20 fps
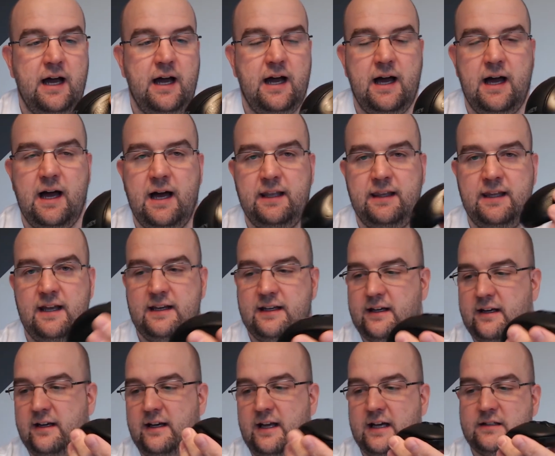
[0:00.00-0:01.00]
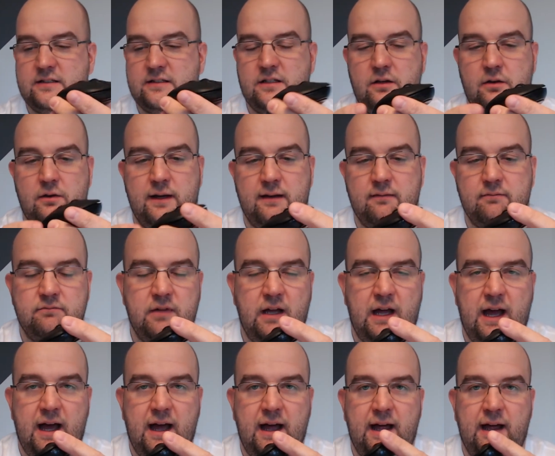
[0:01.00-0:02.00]
and then it connects to it,
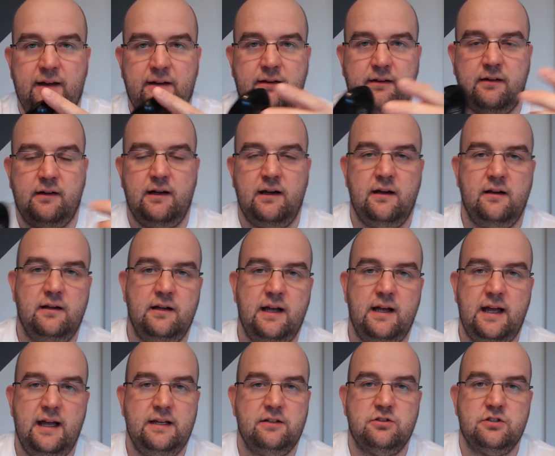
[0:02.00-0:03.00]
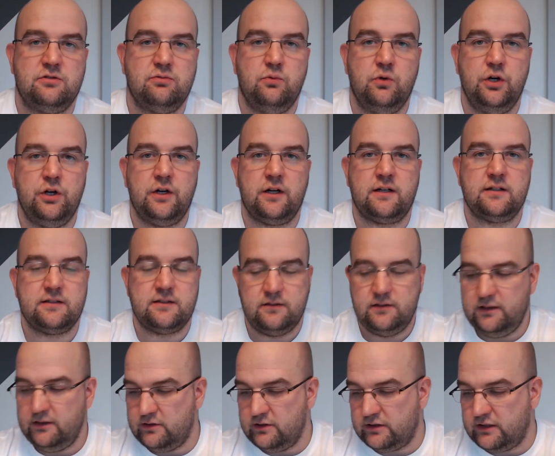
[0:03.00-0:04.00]
and it just works.
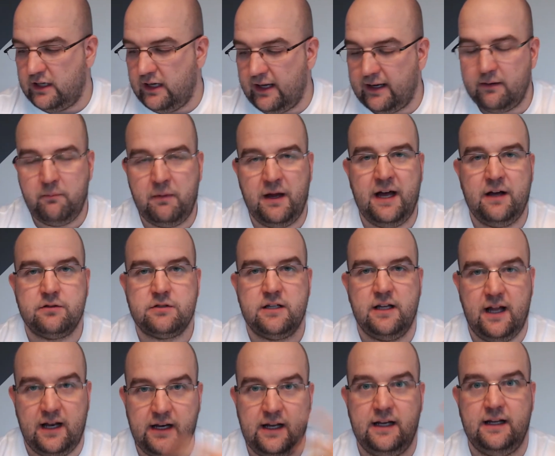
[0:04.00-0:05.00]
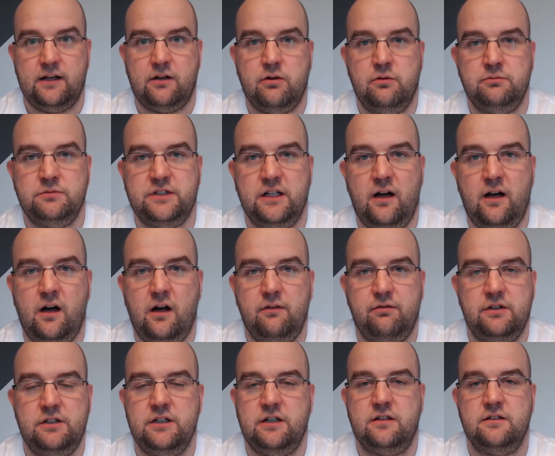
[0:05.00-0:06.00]
You just click the mouse, and then it comes alive,
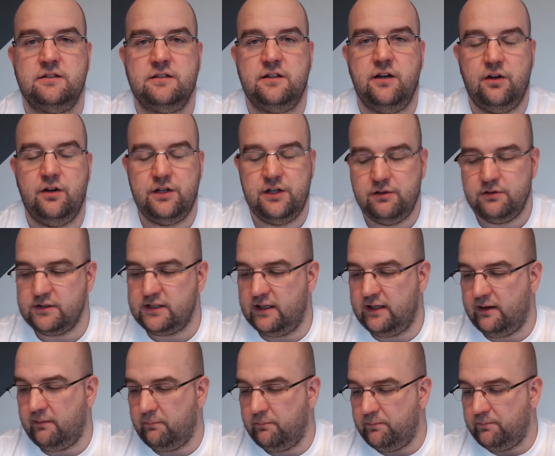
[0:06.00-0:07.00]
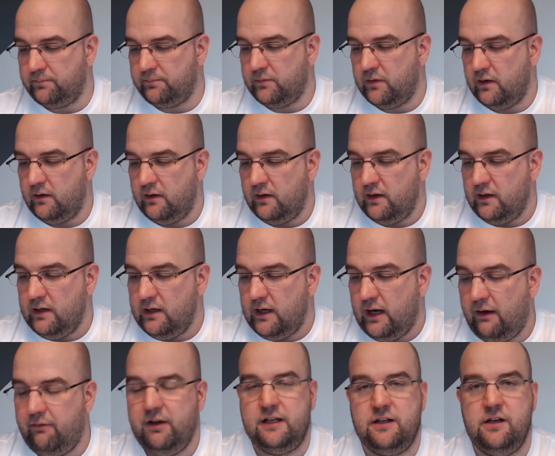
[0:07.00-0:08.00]
and you can start using it.
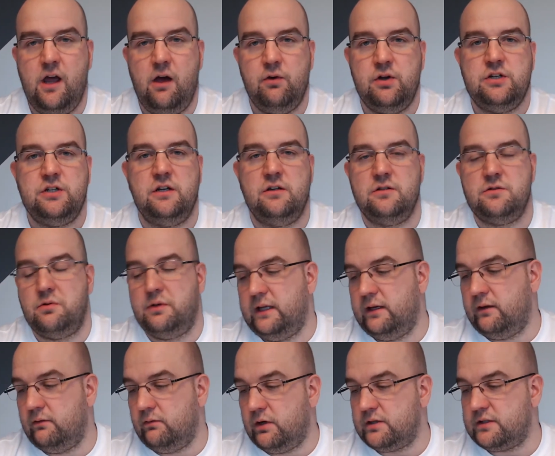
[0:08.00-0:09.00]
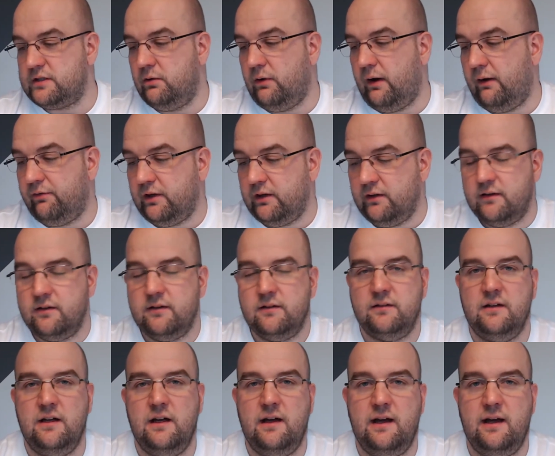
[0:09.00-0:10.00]
I've had no issues with it whatsoever.
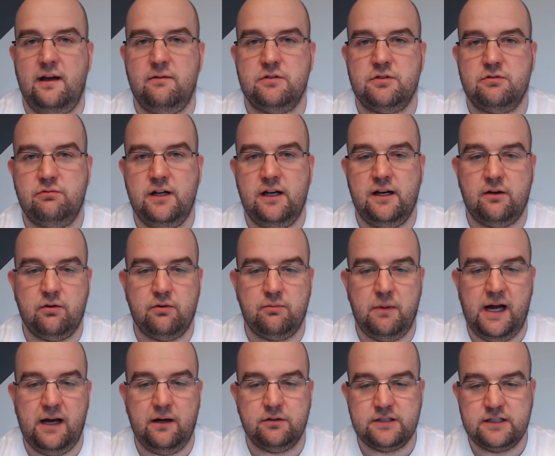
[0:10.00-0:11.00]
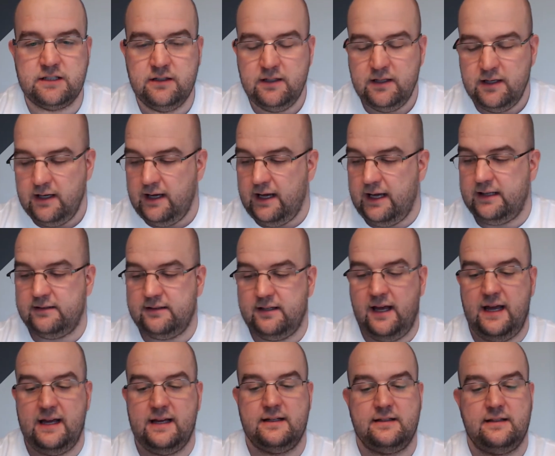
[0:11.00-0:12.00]
Uh, it's a really good mouse. It
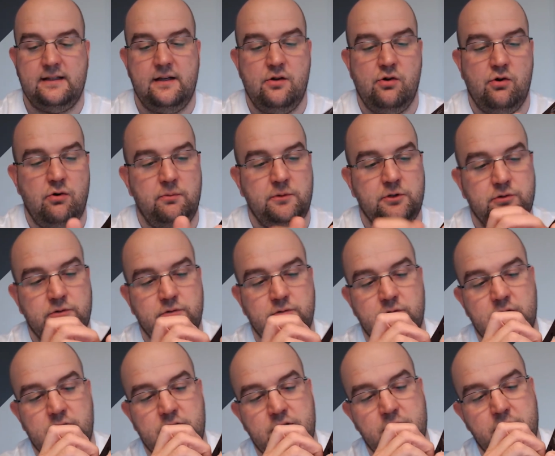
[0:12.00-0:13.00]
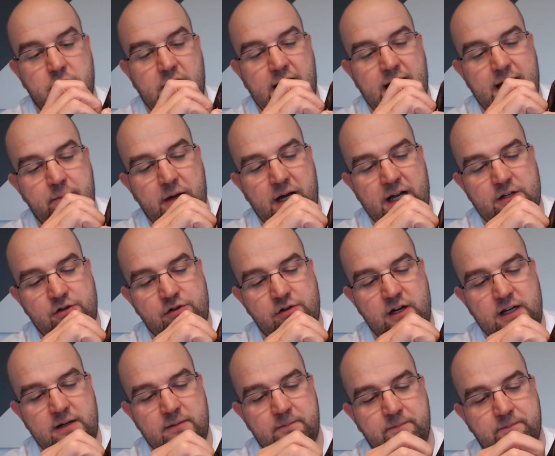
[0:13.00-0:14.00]
takes the normal AA
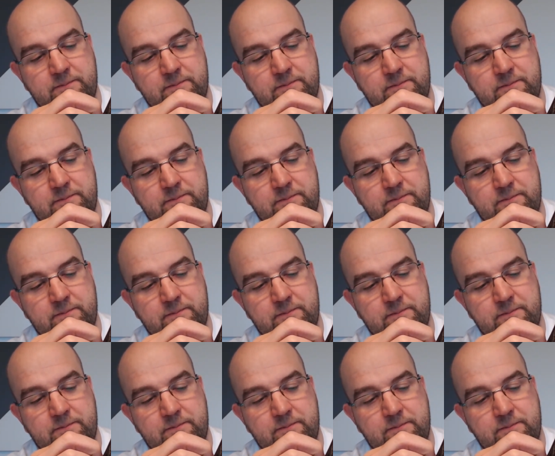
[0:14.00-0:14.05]
battery,